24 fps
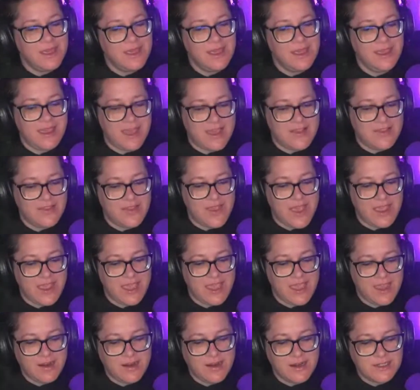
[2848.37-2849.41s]
Guess That
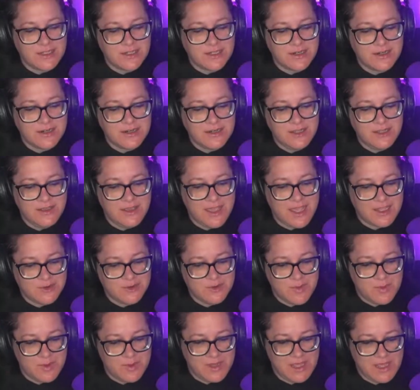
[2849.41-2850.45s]
Character. You guys
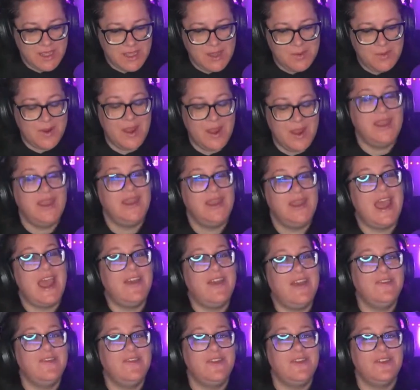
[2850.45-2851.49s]
remember that game, right? And
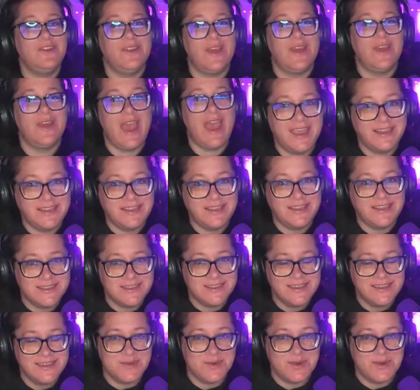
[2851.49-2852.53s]
after that
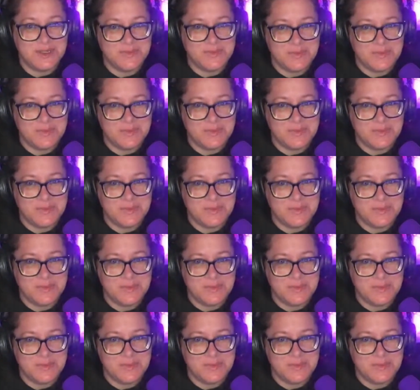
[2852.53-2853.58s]
is going to be our giveaway.
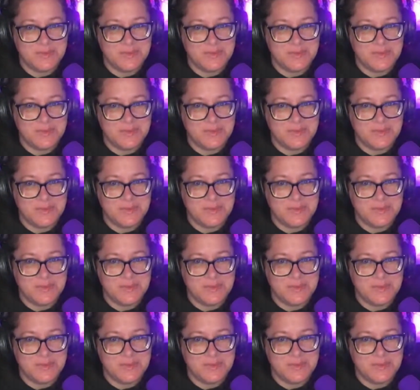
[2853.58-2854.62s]
So we
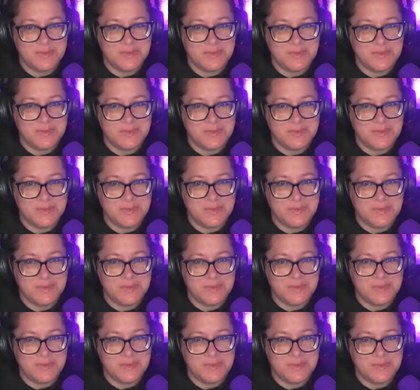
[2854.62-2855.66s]
will be doing that. We'll
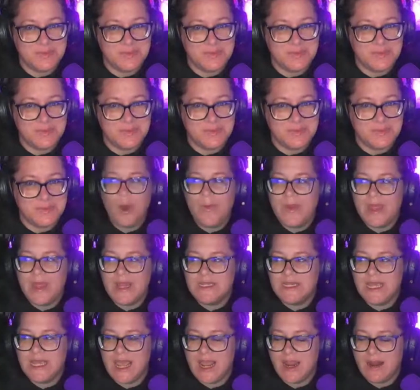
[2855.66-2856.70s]
be doing that
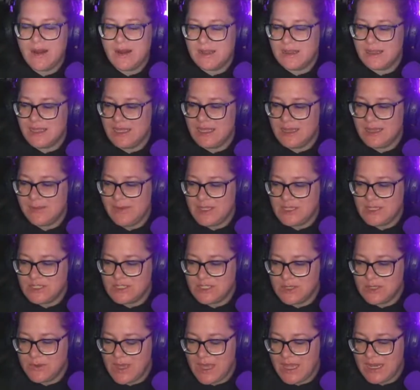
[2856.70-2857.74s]
momentarily. Let me
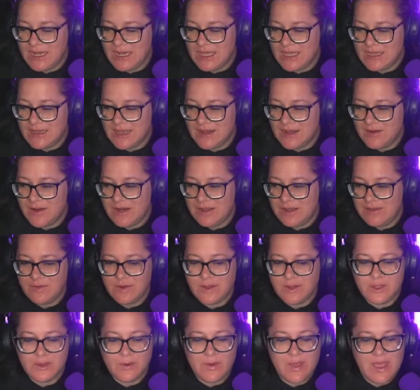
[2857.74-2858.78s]
just go ahead and get that ready
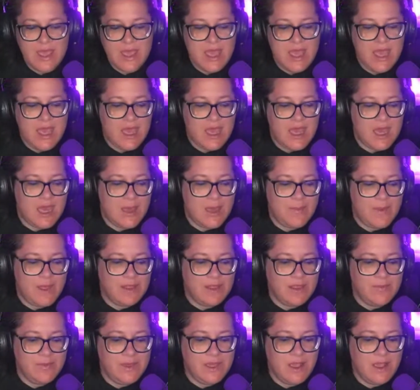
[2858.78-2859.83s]
for you. And
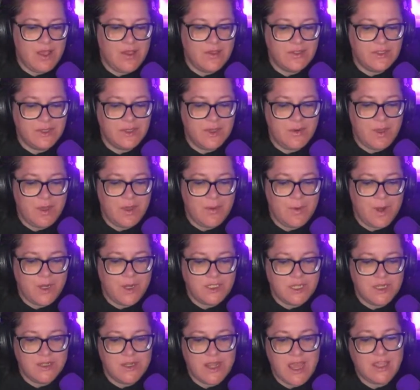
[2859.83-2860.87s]
let me also
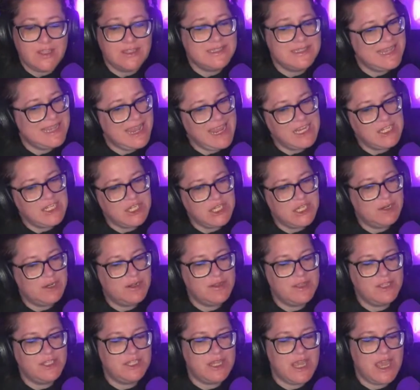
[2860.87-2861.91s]
mention that Sage here
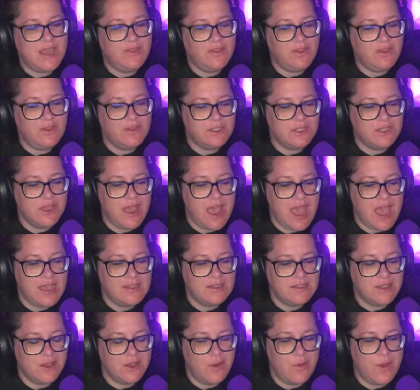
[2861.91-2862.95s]
in the chat that you saw
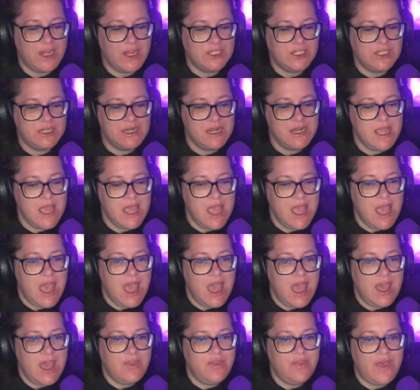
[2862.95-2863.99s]
ask a question.
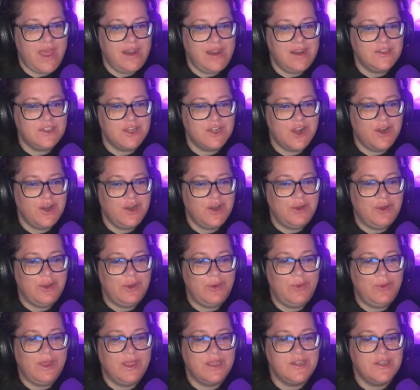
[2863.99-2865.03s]
That is our
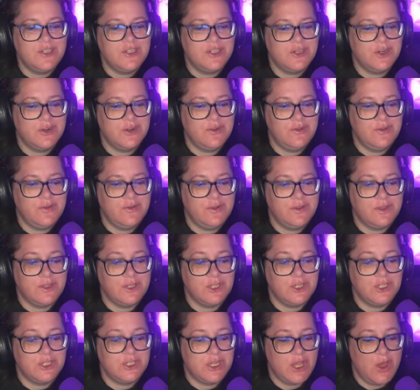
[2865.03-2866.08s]
new intern for the
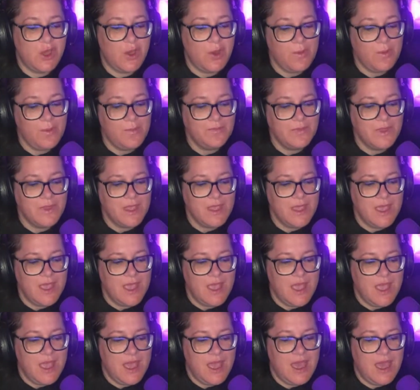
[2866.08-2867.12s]
show.
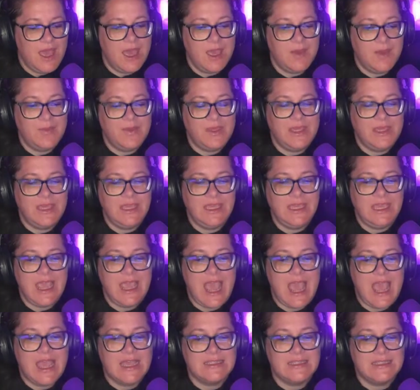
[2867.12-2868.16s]
He
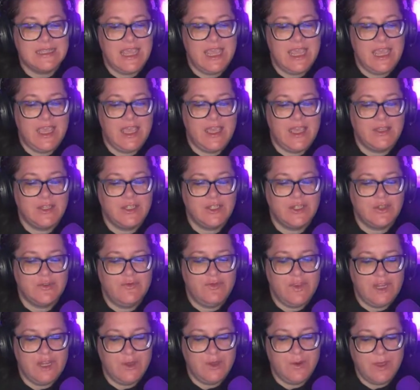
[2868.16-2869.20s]
has a
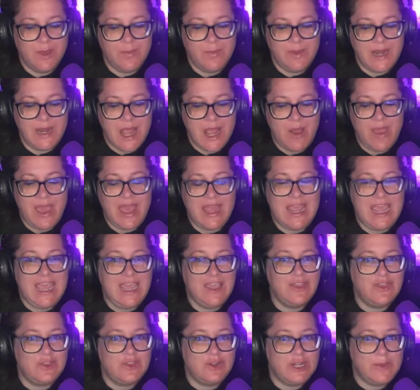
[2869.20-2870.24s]
video coming out at
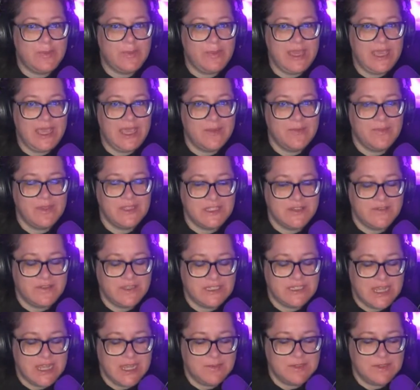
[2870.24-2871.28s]
8:30 p.m. Pacific
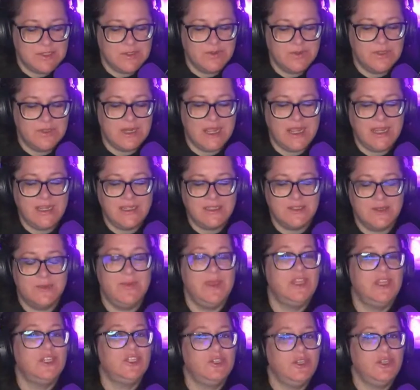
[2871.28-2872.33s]
time tonight. So
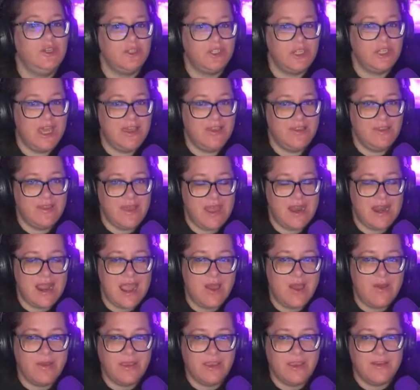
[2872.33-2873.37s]
make sure you check that
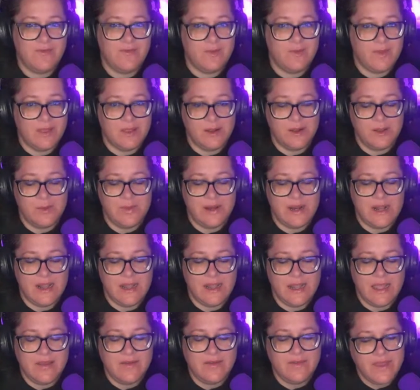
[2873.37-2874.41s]
out and give him a little bit of
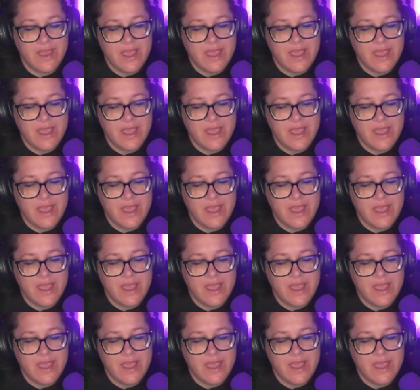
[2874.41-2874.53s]
love.